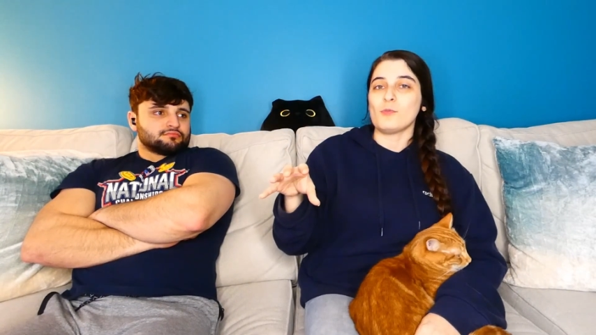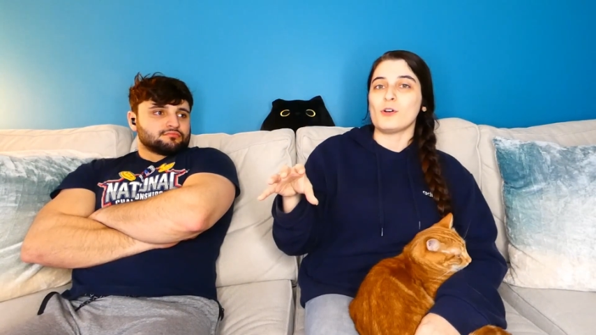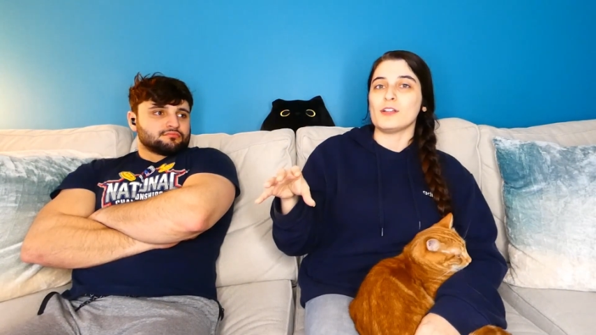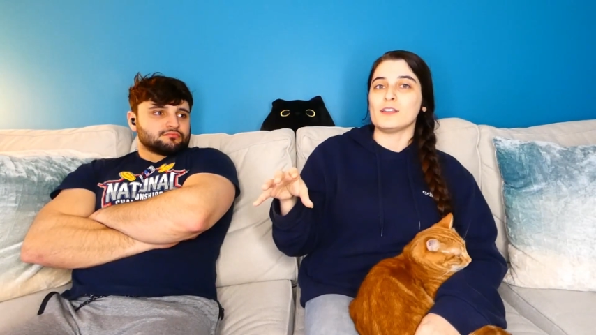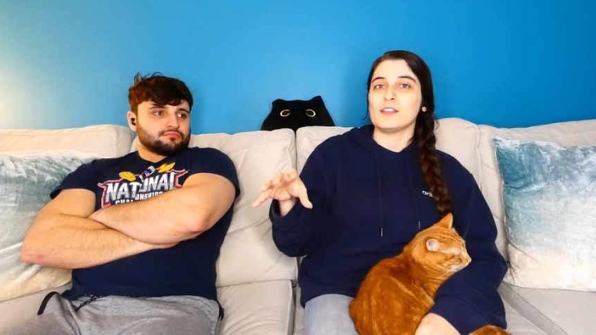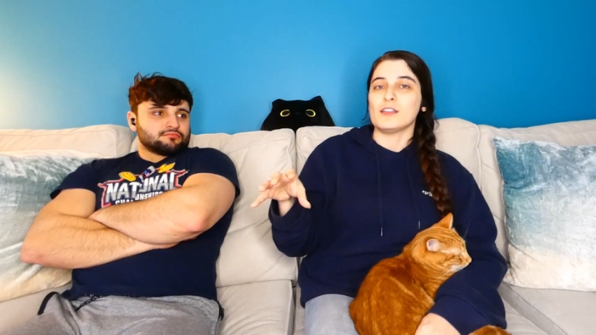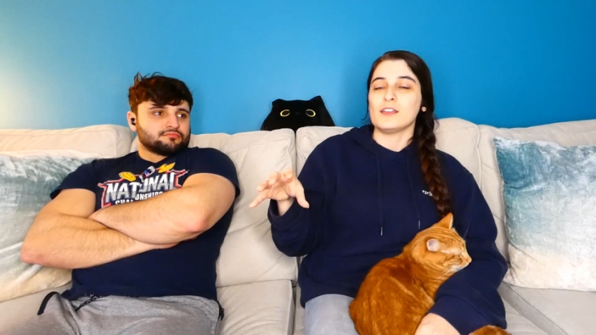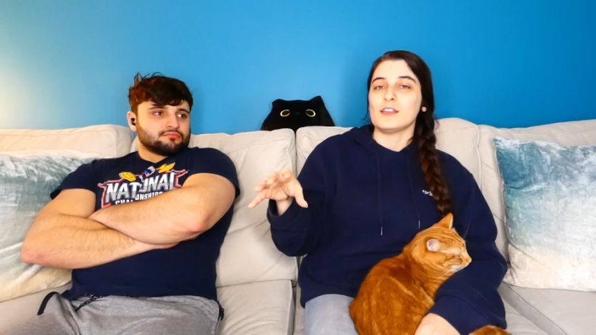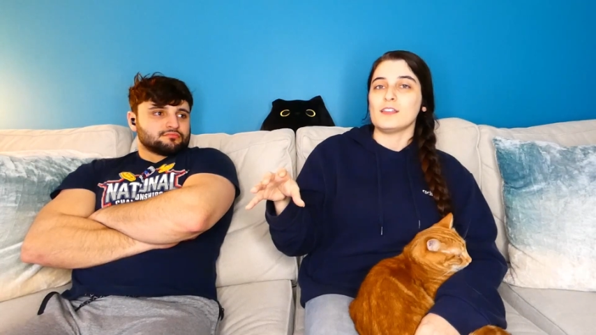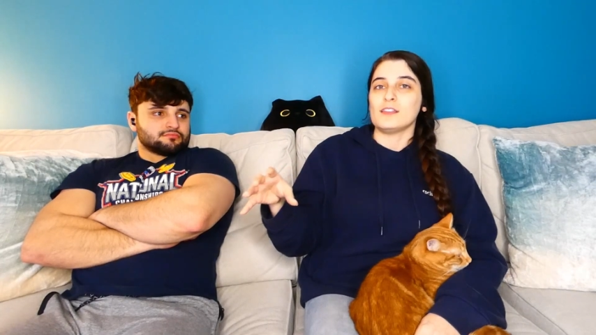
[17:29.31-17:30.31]
Speaker 1: one,
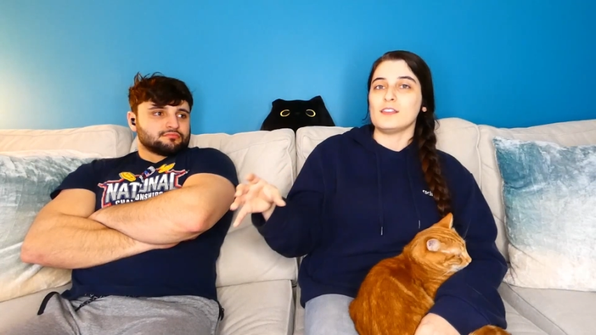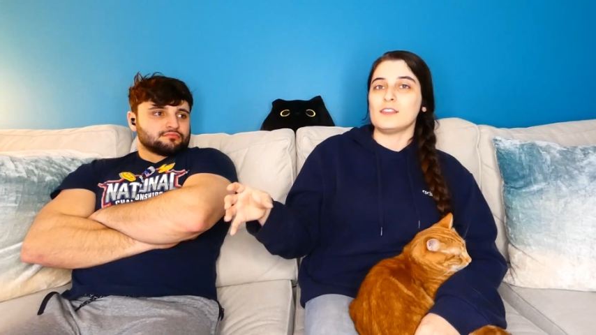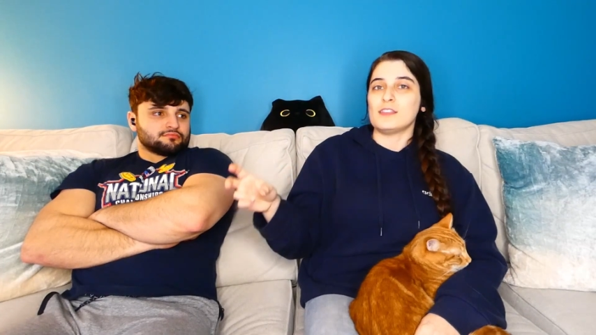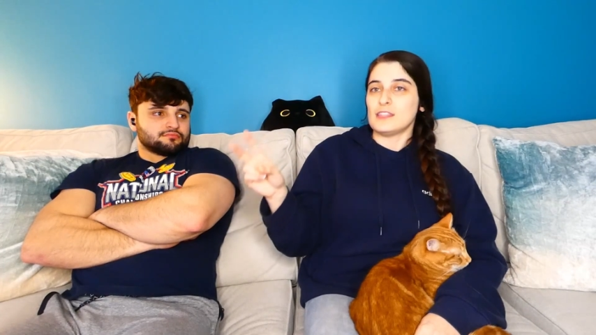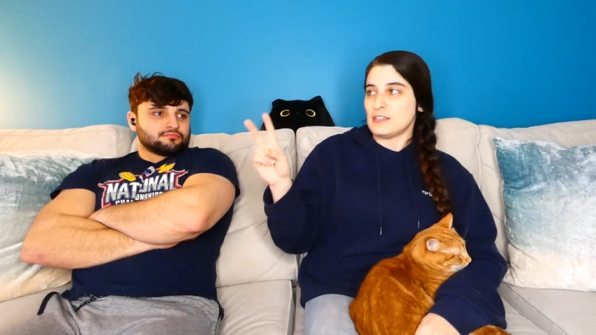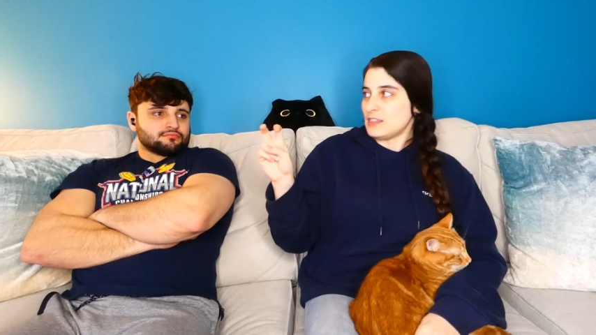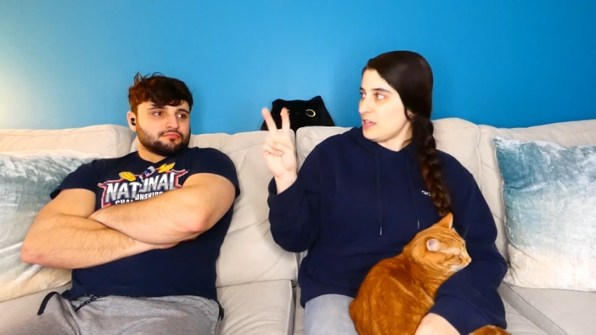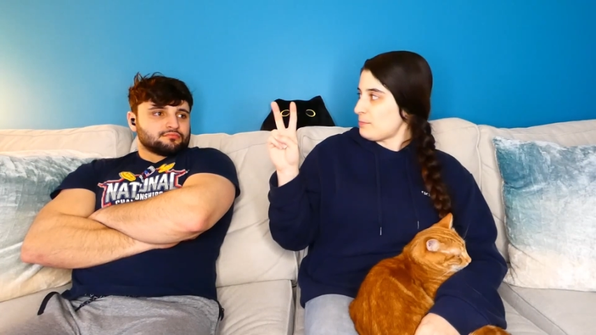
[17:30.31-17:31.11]
they